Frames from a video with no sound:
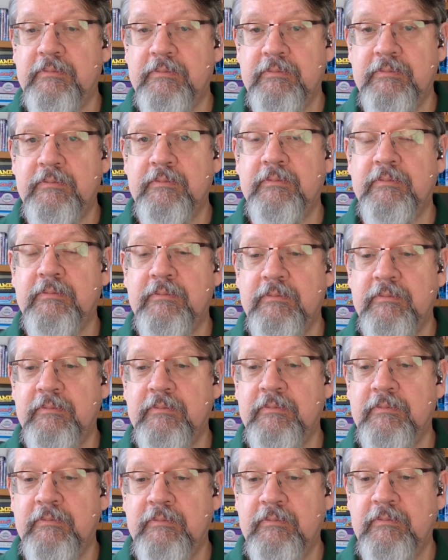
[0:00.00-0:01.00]

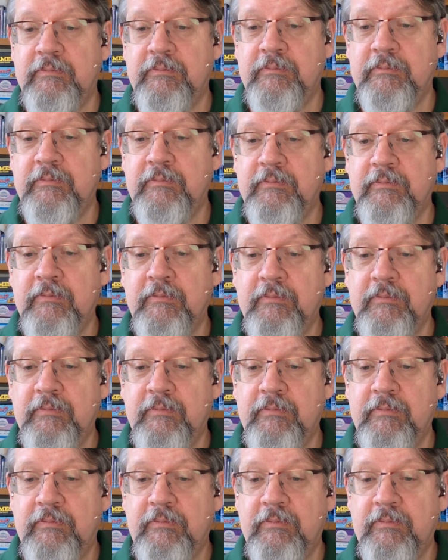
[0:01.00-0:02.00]

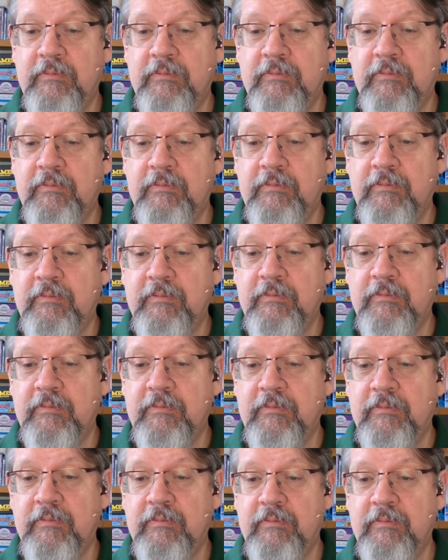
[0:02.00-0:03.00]

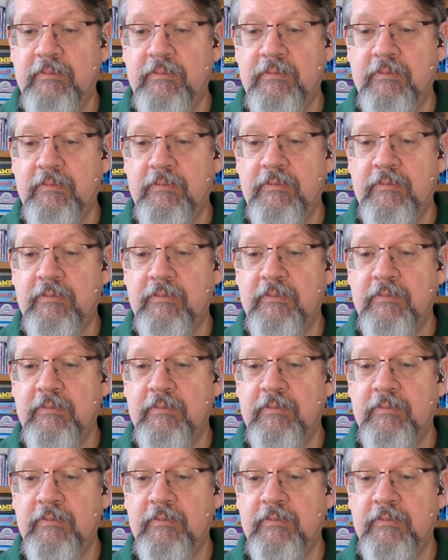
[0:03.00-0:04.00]

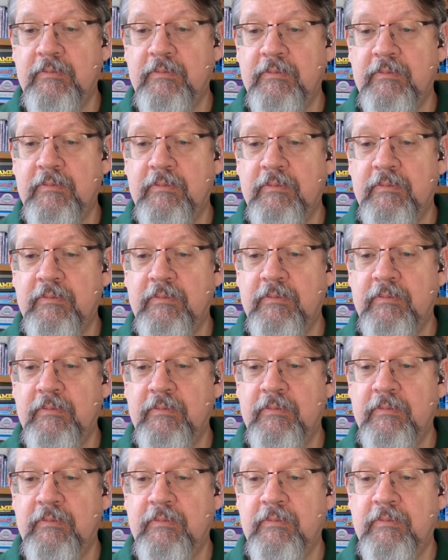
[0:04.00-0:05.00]

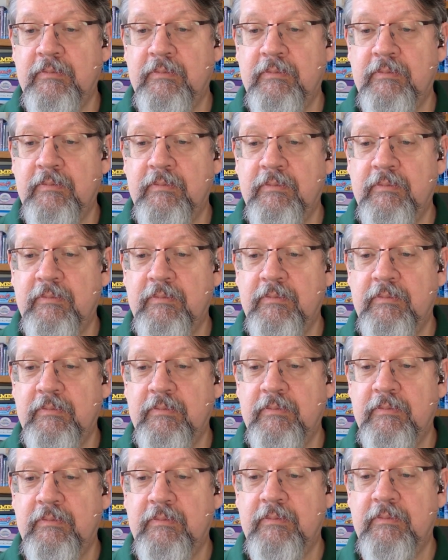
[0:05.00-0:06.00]

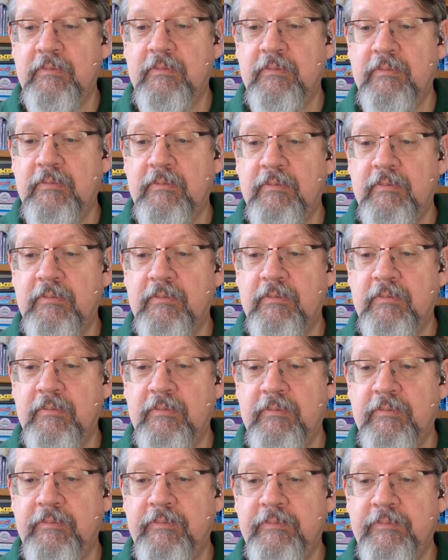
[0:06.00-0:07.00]

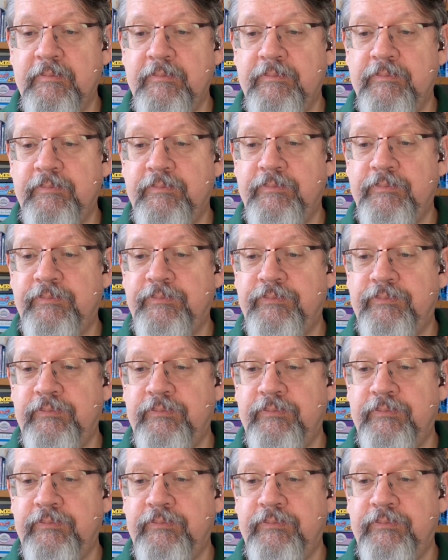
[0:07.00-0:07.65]
This person isn't speaking.